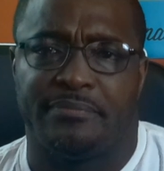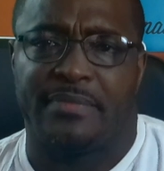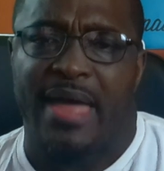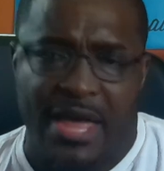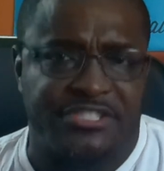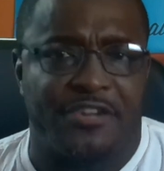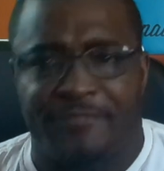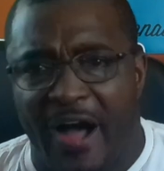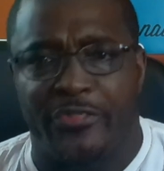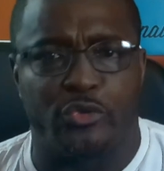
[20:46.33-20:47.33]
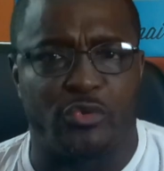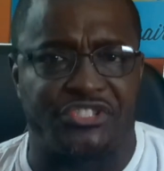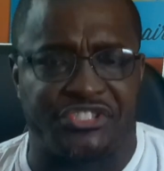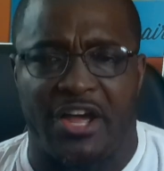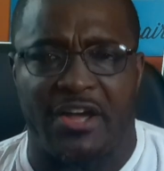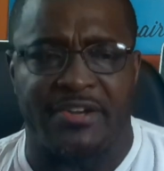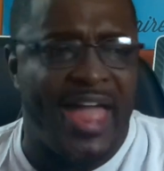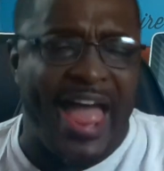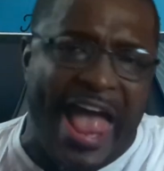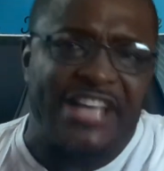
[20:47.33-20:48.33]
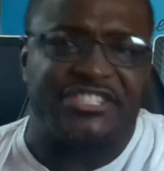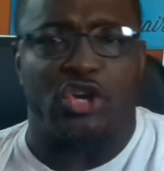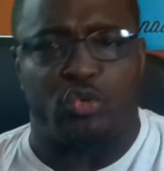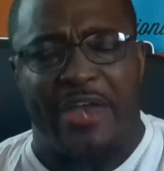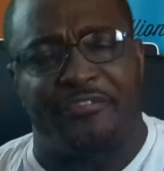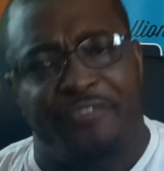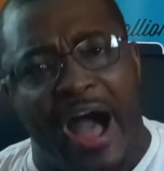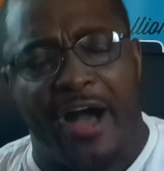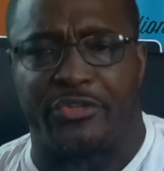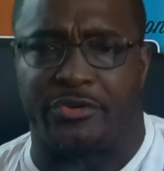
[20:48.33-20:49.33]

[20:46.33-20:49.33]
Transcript: As a father and son, as a grandfather.